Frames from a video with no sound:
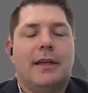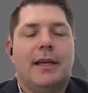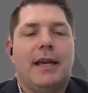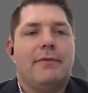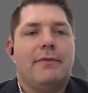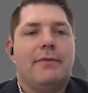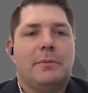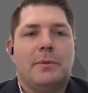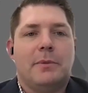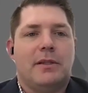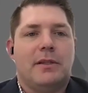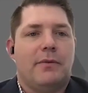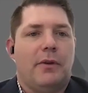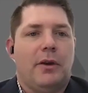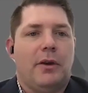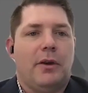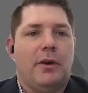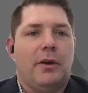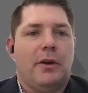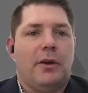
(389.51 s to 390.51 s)
And they have
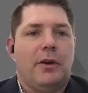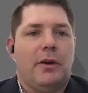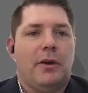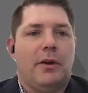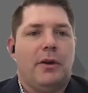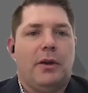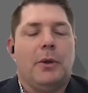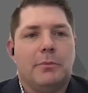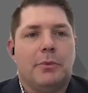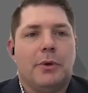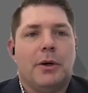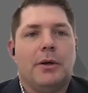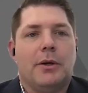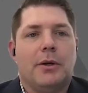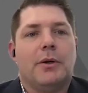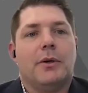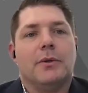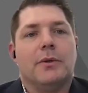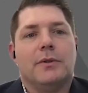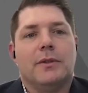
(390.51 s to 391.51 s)
specific communication
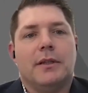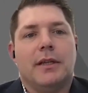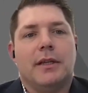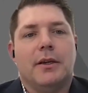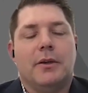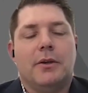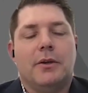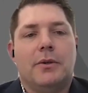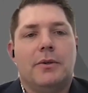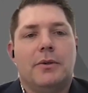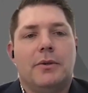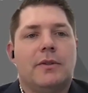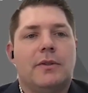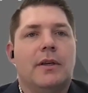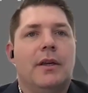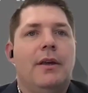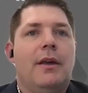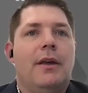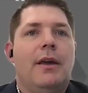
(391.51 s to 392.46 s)
protocols that they use.